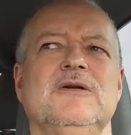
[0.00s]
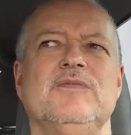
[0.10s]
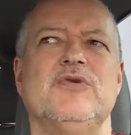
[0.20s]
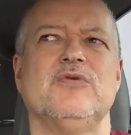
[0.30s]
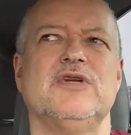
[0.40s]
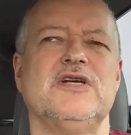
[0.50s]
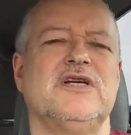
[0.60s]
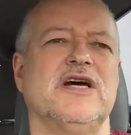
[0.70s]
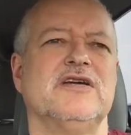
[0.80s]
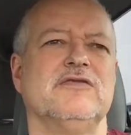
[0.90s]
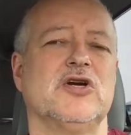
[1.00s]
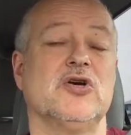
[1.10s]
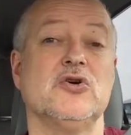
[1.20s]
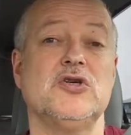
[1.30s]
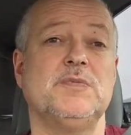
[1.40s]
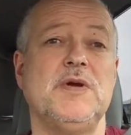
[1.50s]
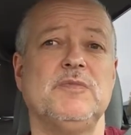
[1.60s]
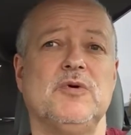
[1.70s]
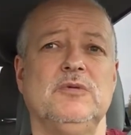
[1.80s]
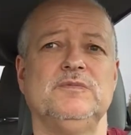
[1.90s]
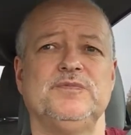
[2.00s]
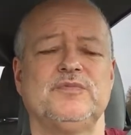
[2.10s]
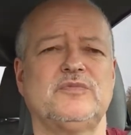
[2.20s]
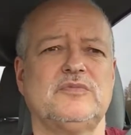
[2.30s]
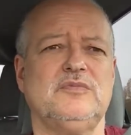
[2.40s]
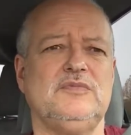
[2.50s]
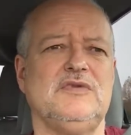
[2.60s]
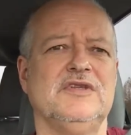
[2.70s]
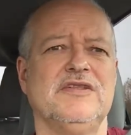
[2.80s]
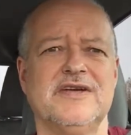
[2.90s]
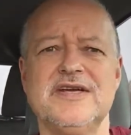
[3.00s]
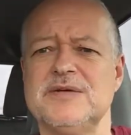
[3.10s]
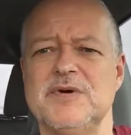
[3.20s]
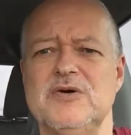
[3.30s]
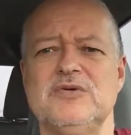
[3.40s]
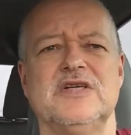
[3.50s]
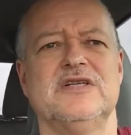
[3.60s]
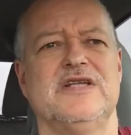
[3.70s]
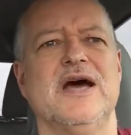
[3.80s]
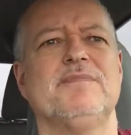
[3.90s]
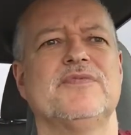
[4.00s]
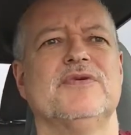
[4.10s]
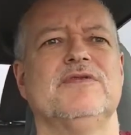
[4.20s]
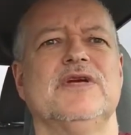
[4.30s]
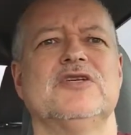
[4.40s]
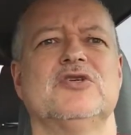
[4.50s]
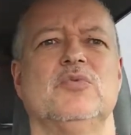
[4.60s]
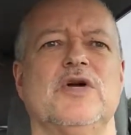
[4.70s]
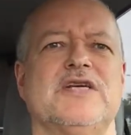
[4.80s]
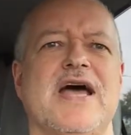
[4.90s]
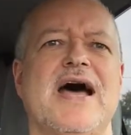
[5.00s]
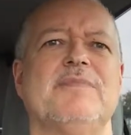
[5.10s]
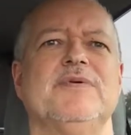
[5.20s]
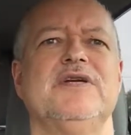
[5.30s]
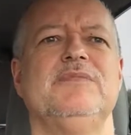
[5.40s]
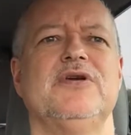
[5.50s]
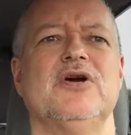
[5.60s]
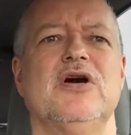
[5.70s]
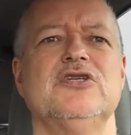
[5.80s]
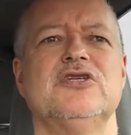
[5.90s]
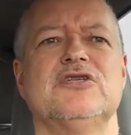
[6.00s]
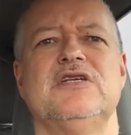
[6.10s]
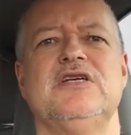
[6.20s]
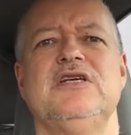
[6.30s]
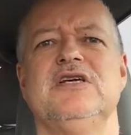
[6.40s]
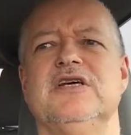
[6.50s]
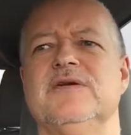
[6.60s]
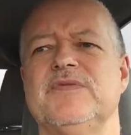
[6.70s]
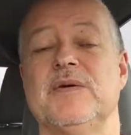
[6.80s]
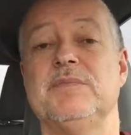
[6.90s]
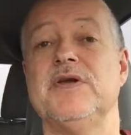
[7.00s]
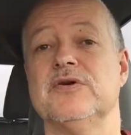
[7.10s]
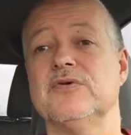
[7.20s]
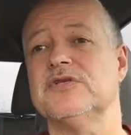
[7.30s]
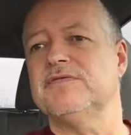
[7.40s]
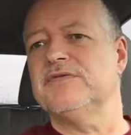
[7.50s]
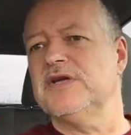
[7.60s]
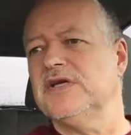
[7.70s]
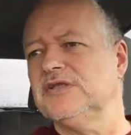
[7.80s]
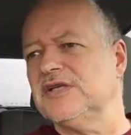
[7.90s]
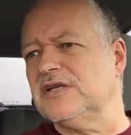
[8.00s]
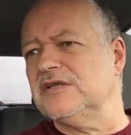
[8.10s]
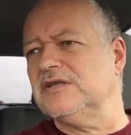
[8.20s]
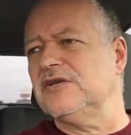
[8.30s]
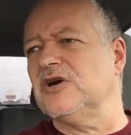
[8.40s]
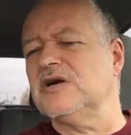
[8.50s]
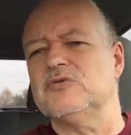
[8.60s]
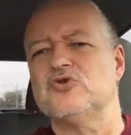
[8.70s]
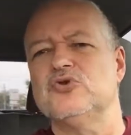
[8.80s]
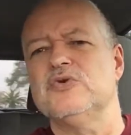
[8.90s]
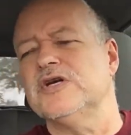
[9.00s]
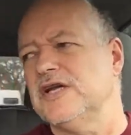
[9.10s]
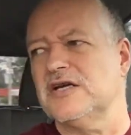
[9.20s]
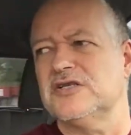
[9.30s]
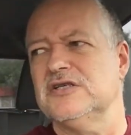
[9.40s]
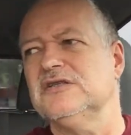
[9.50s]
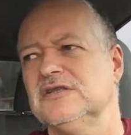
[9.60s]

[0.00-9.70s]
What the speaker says: to really kind of encourage people to think about the depth of as to what's happening beyond just the appearance of things. And I talk about true connection,